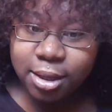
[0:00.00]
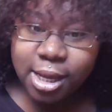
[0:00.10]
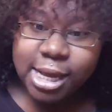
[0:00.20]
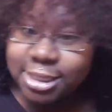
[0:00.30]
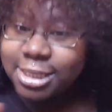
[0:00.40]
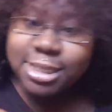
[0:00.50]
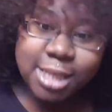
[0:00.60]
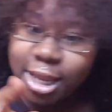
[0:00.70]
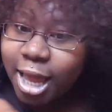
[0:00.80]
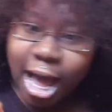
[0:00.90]
It's a
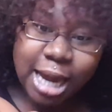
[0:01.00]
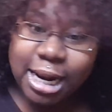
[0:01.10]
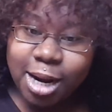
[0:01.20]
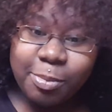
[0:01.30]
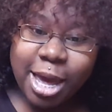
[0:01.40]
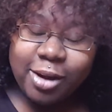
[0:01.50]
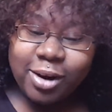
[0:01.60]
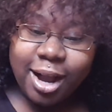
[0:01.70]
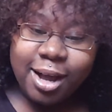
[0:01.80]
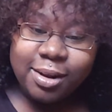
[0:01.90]
salon in the
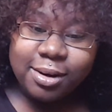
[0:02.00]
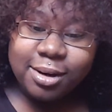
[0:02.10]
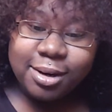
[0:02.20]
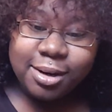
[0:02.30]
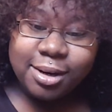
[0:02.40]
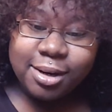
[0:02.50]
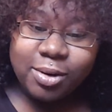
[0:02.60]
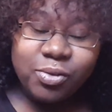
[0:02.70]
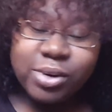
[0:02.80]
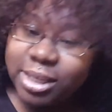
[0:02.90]
background.
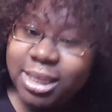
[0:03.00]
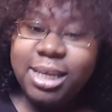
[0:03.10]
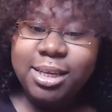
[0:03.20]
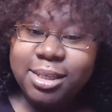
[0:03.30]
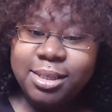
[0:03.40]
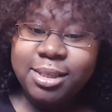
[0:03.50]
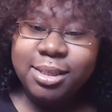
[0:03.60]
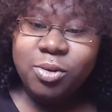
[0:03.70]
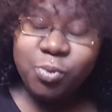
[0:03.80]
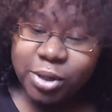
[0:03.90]
Really?
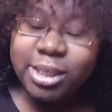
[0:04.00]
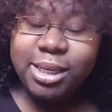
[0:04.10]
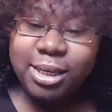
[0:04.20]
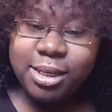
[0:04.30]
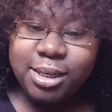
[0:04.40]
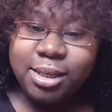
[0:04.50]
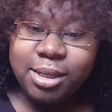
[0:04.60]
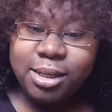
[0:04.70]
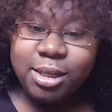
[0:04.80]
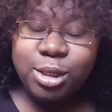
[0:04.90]
Really?
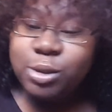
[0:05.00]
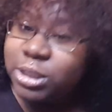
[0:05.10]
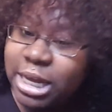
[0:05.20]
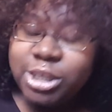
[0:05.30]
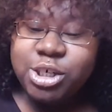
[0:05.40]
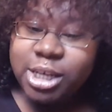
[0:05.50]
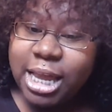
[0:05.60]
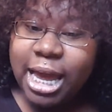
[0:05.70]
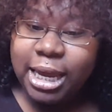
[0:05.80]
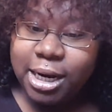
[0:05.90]
You set your
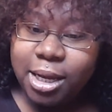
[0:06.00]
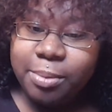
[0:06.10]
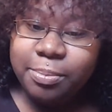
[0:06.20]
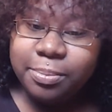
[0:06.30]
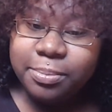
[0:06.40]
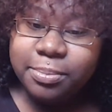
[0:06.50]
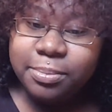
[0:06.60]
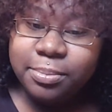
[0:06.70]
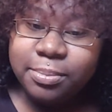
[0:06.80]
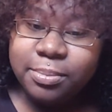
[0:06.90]
client up.
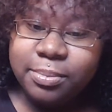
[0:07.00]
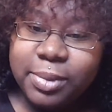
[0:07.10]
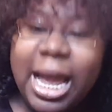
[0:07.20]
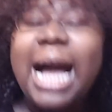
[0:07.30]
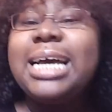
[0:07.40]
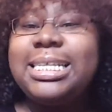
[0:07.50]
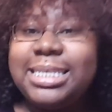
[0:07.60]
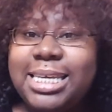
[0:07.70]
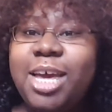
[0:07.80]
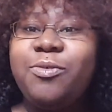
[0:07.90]
I can
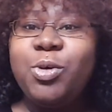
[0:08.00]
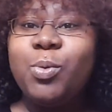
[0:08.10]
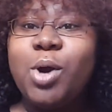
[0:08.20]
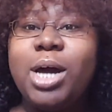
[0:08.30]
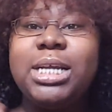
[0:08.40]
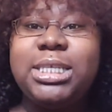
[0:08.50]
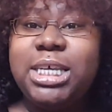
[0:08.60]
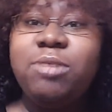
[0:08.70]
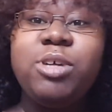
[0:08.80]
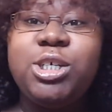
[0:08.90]
see if you were on a
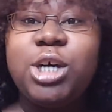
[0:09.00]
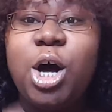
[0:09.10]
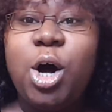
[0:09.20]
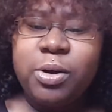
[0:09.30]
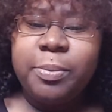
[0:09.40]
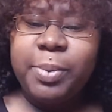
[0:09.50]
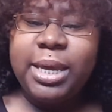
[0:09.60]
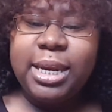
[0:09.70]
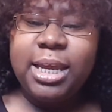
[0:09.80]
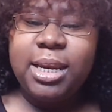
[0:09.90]
TV show
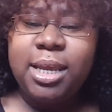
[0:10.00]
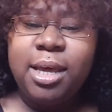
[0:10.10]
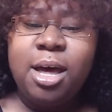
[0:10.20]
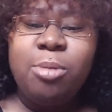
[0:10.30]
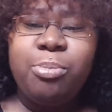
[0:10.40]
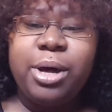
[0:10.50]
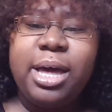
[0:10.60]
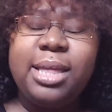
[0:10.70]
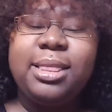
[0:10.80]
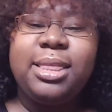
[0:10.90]
competing,
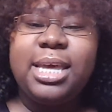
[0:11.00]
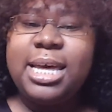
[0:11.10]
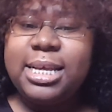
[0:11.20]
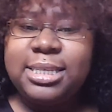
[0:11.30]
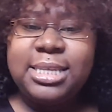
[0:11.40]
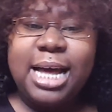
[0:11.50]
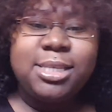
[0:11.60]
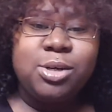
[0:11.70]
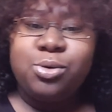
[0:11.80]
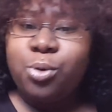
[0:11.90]
but this as
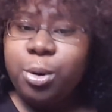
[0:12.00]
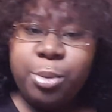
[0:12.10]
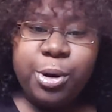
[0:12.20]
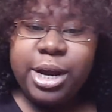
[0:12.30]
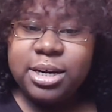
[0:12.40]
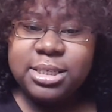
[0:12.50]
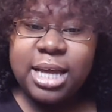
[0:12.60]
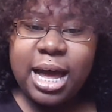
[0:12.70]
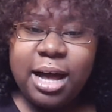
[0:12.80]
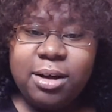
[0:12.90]
a normal
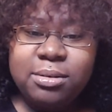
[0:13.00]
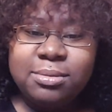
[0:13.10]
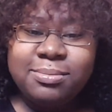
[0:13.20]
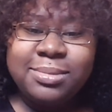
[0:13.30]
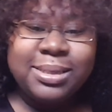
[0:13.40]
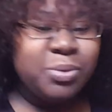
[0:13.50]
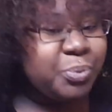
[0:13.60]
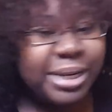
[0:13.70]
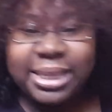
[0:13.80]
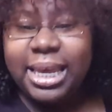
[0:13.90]
hairstyle,
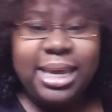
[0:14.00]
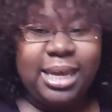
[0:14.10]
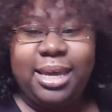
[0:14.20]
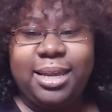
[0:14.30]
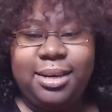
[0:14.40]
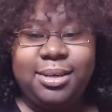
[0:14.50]
rethink it.